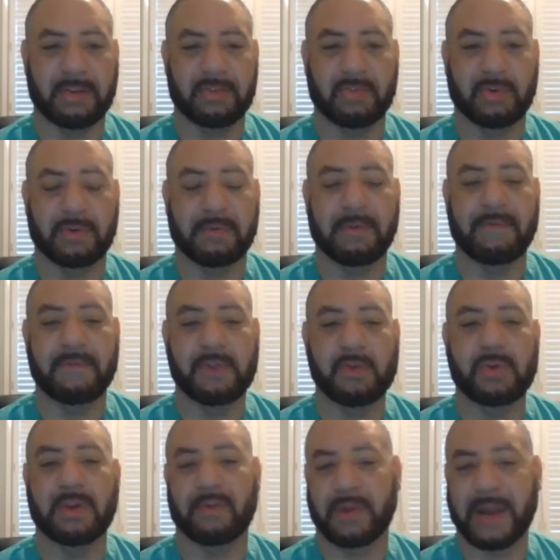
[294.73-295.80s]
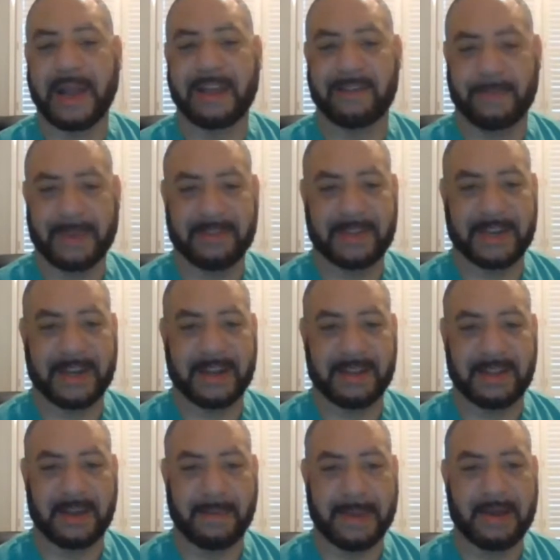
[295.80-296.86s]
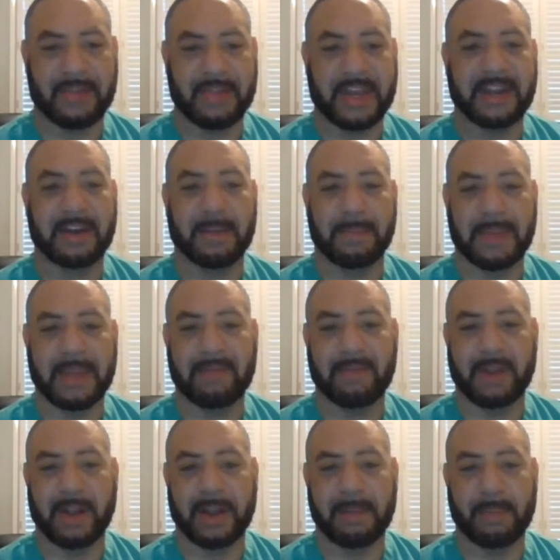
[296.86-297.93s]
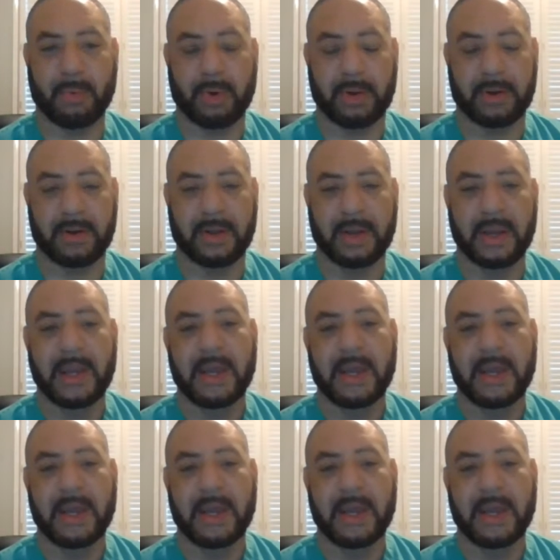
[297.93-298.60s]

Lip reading: there's sort of a few different aspects that I think about that end up being very important.